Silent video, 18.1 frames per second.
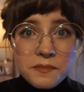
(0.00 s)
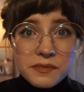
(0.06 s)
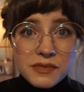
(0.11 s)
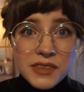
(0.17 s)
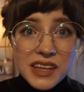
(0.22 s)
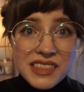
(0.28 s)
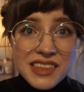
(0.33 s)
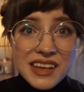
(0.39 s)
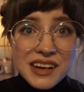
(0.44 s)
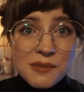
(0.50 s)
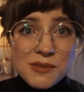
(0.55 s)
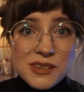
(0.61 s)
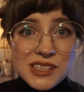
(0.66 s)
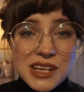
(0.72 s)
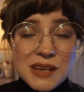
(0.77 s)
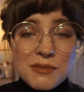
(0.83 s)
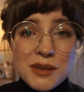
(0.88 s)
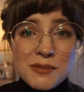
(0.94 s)
Not that I'm
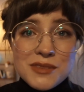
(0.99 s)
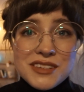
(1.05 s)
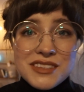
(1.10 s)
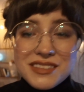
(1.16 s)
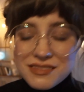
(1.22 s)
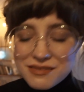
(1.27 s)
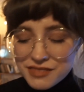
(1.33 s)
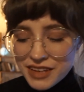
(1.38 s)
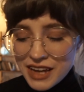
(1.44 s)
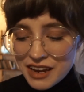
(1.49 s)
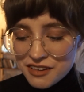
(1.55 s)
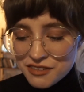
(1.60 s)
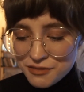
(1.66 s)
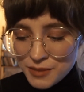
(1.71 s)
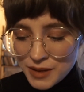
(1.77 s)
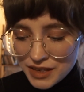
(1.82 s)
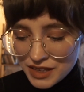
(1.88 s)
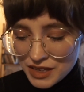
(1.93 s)
ashamed, I'm just kind of
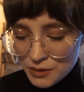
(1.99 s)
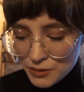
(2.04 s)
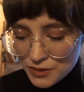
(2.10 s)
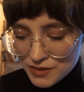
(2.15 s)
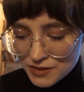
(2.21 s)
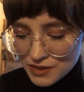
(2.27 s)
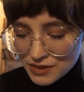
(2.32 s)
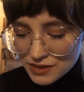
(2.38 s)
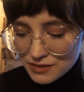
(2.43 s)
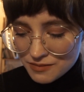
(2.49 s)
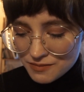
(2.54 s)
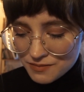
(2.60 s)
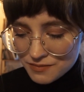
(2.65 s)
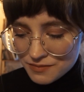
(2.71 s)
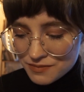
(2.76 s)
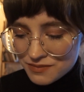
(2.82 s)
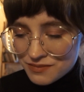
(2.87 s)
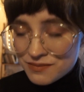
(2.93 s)
picky with
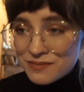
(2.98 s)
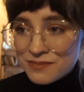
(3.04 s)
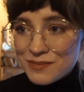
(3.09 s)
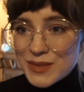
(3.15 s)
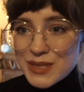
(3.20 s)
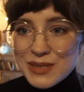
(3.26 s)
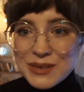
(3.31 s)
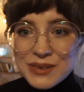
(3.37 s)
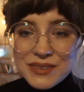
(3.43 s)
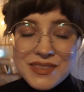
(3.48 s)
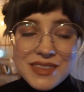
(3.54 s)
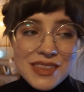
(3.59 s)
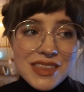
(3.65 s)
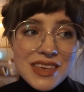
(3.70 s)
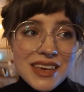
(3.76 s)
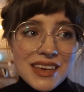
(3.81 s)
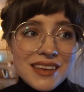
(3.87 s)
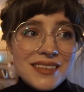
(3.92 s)
certain
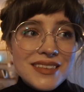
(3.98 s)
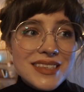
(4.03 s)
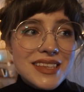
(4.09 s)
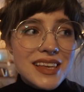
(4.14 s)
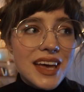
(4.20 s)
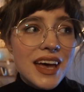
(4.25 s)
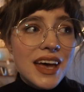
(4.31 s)
things,